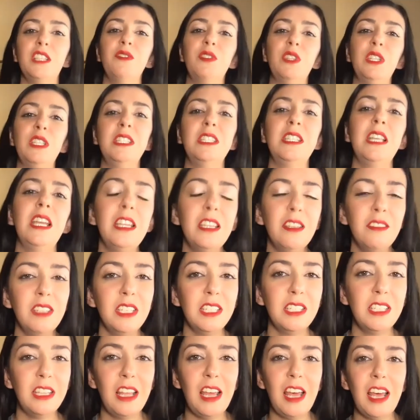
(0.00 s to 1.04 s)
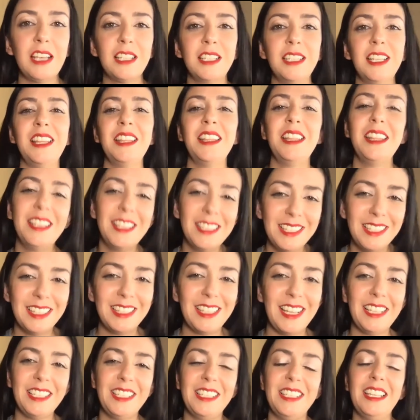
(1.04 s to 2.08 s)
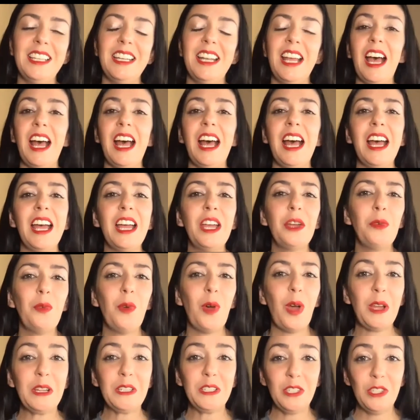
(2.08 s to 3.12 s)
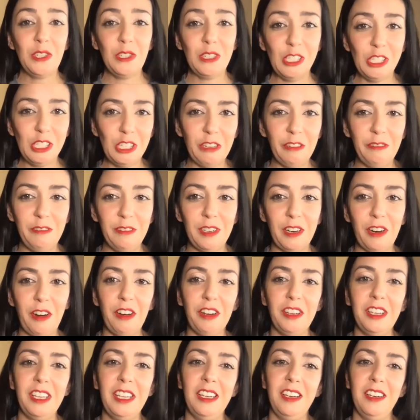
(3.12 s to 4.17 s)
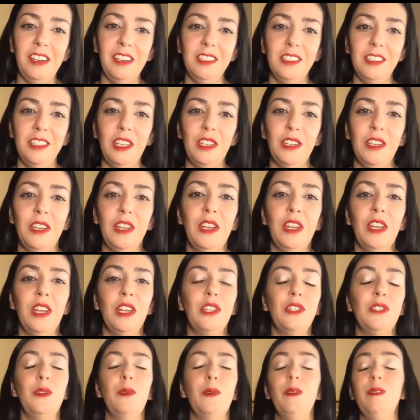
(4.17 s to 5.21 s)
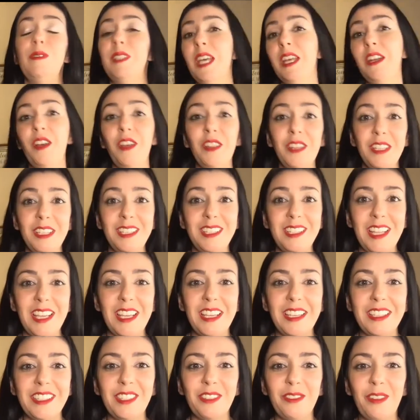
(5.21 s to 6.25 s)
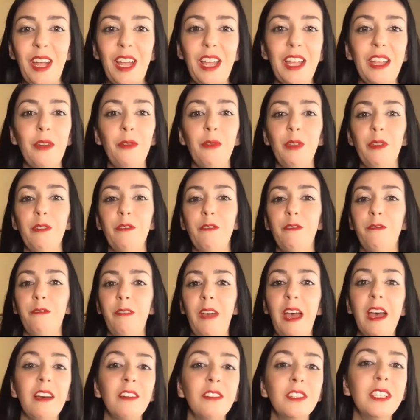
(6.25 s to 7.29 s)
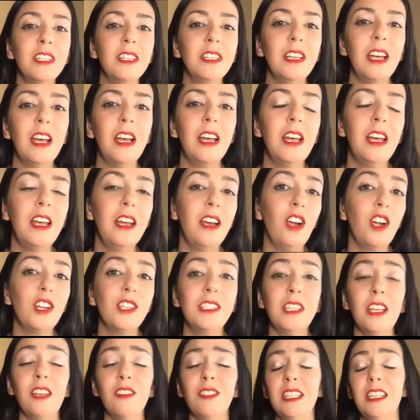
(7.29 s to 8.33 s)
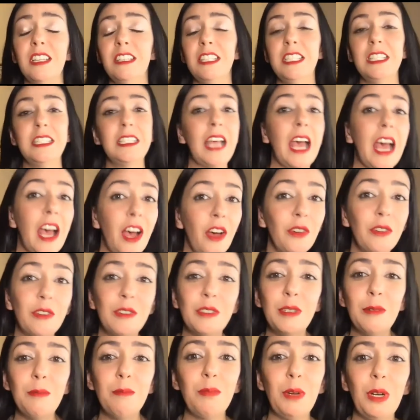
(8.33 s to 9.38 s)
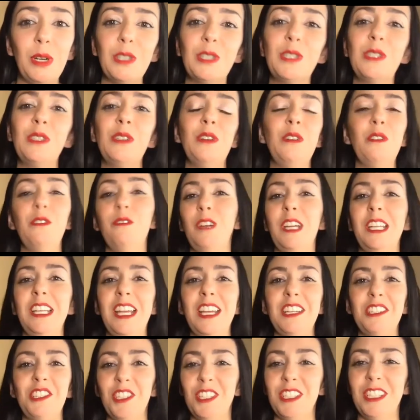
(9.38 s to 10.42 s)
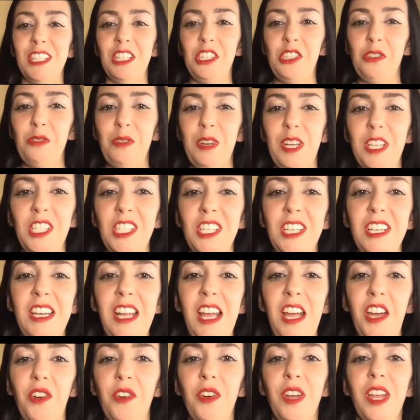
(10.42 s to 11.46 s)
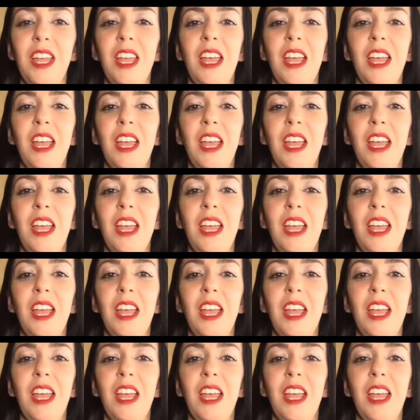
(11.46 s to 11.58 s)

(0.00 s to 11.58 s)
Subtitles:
For the sake of this class and this lesson, I want to shift our gears. So we've done all these things, right? We've found ourselves in a sound personal financial situation now.